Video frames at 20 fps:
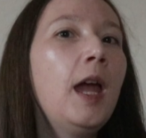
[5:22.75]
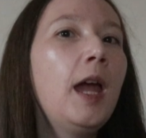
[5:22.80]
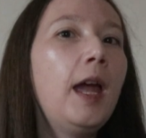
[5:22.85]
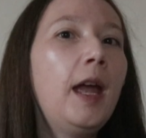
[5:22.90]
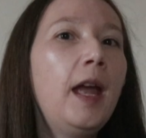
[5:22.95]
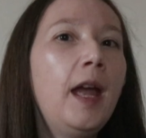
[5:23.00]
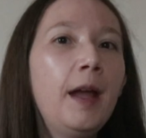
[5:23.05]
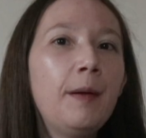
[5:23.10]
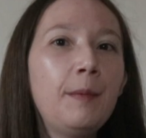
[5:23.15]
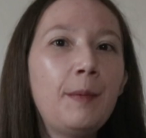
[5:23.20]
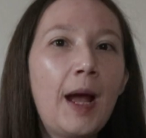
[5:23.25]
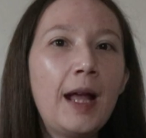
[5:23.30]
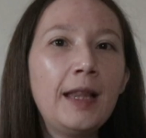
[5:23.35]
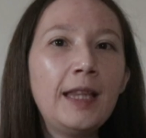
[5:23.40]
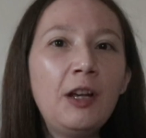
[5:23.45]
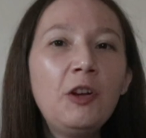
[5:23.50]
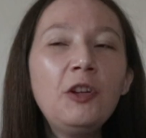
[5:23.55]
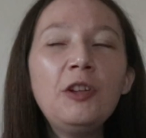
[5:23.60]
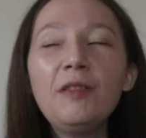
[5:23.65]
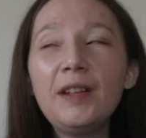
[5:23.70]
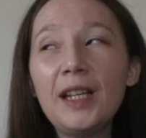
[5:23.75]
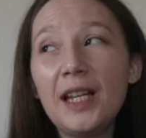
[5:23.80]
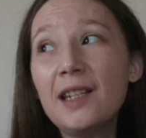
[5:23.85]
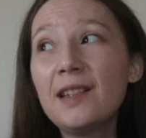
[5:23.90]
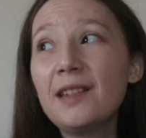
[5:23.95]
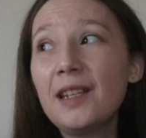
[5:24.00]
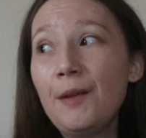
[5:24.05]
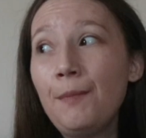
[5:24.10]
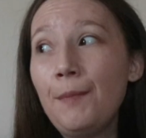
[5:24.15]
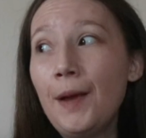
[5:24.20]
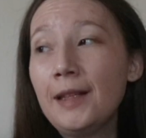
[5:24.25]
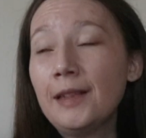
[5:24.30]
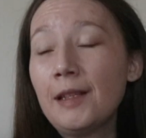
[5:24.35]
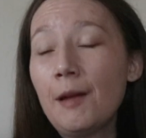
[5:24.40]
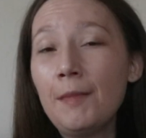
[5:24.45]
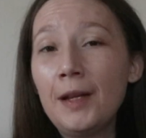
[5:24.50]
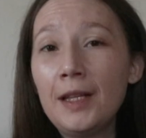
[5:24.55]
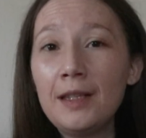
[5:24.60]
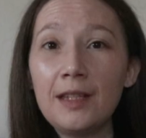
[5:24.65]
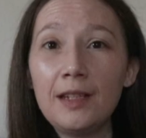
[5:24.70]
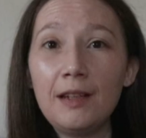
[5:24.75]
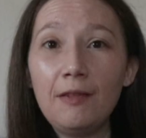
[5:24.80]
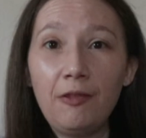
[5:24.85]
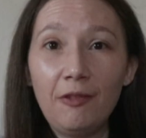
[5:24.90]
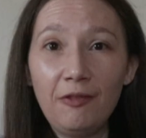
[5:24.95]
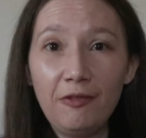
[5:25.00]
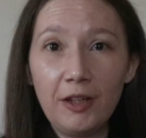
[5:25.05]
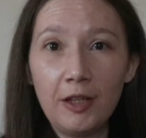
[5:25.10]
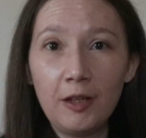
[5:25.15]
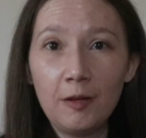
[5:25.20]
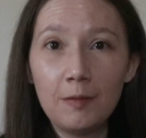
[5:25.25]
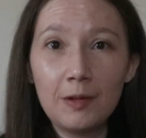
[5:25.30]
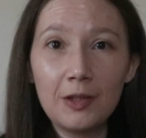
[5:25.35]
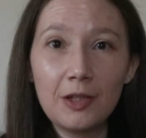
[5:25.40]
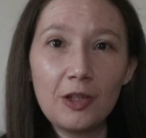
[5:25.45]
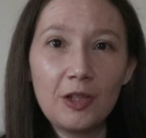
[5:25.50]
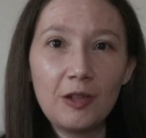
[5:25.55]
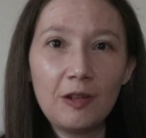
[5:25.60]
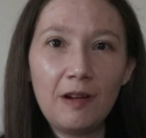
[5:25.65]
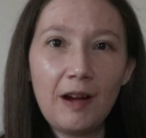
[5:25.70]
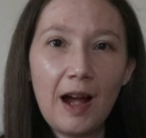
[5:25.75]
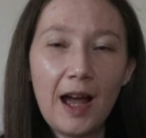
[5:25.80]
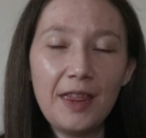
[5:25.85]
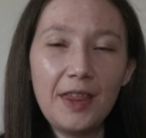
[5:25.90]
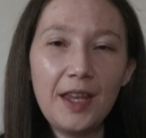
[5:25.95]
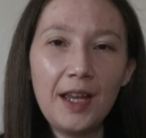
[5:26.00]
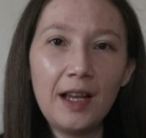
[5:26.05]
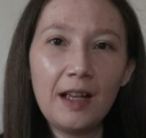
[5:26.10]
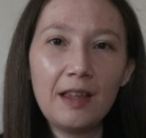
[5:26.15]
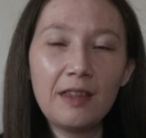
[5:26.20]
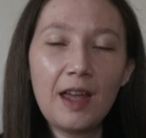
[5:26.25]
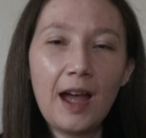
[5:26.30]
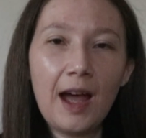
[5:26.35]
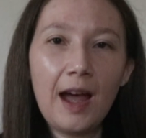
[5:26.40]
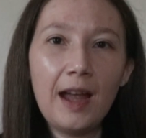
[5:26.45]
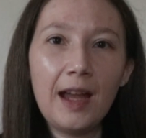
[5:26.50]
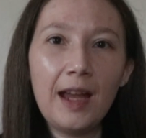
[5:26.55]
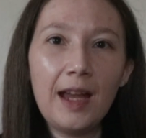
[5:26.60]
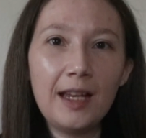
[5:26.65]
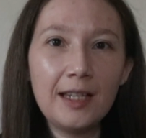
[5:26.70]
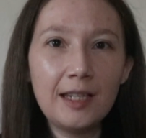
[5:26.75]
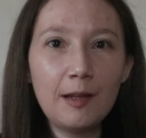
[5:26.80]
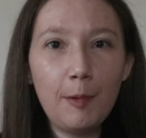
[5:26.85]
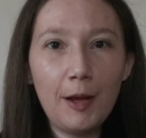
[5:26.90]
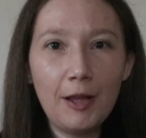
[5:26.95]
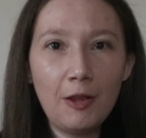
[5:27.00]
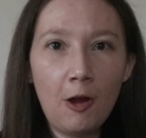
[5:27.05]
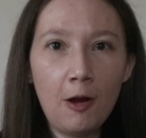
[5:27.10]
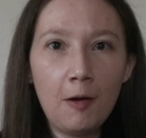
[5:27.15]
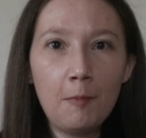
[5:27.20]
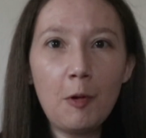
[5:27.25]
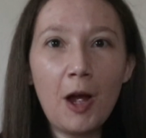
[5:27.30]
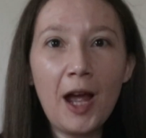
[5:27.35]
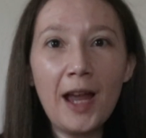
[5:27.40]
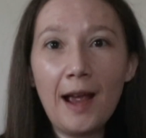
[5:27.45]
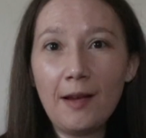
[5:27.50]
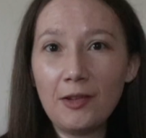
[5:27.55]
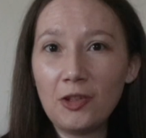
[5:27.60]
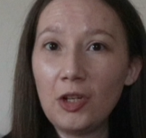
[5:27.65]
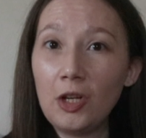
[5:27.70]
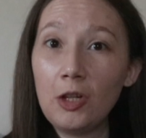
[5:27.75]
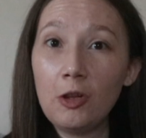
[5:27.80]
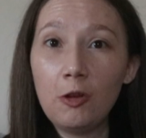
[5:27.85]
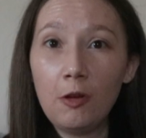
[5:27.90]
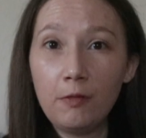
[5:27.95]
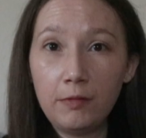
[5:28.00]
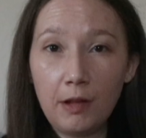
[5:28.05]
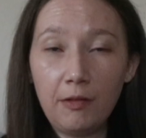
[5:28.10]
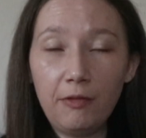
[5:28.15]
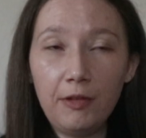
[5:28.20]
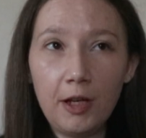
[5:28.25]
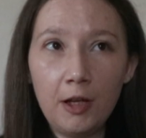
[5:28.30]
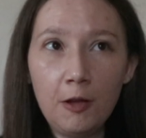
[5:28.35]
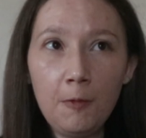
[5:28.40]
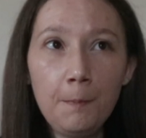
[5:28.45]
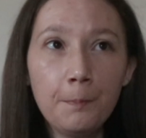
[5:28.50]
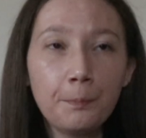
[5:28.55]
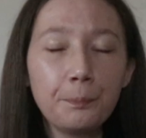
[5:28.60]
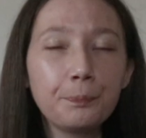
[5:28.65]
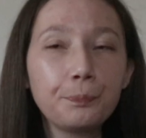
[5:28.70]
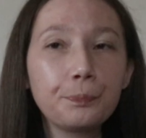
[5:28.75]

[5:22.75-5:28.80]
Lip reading: And they could have easily made them into different films. So I think that it is a bit long, but I absolutely love the film.